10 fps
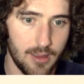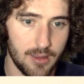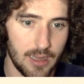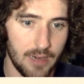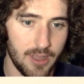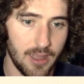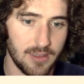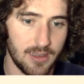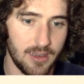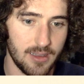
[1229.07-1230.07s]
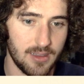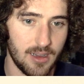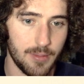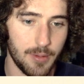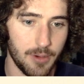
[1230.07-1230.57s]
Kind of a King's Indian
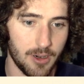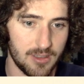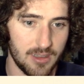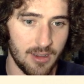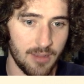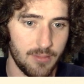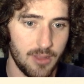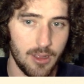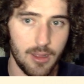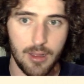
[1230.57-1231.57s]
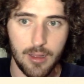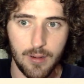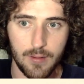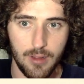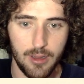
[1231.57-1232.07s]
setup, a Perk setup. I
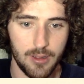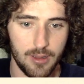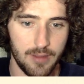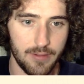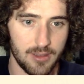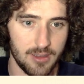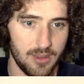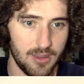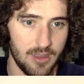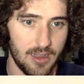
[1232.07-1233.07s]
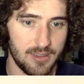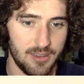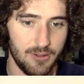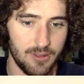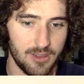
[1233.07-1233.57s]
don't really know the difference. I think it has to
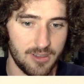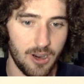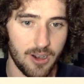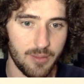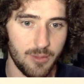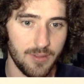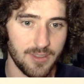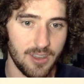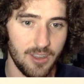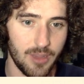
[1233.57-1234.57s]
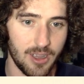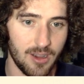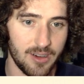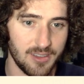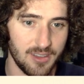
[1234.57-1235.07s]
do with the starting moves that you make,
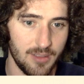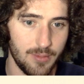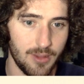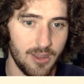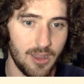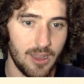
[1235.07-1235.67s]
honestly, but